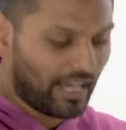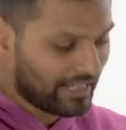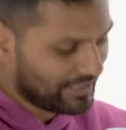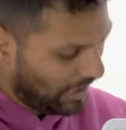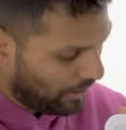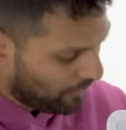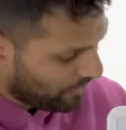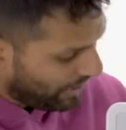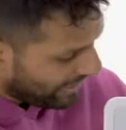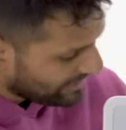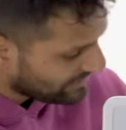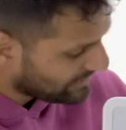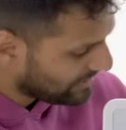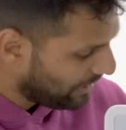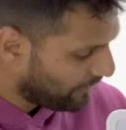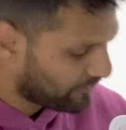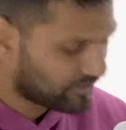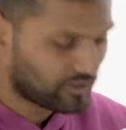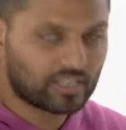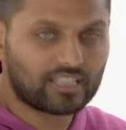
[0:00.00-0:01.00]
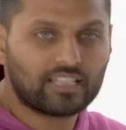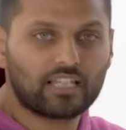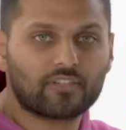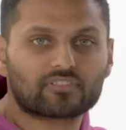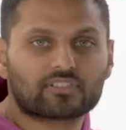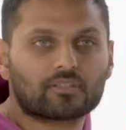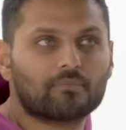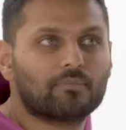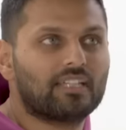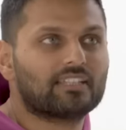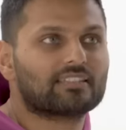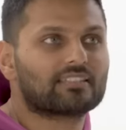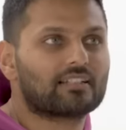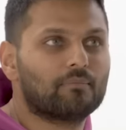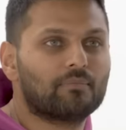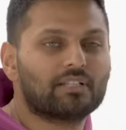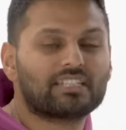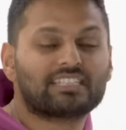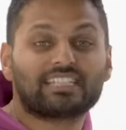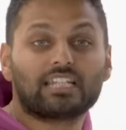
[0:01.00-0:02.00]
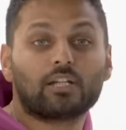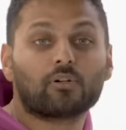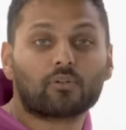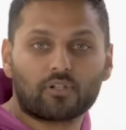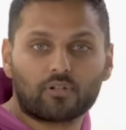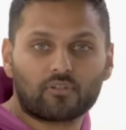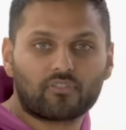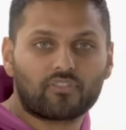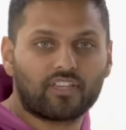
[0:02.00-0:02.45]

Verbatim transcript: I count that as gifts. So gifts to me isn't a material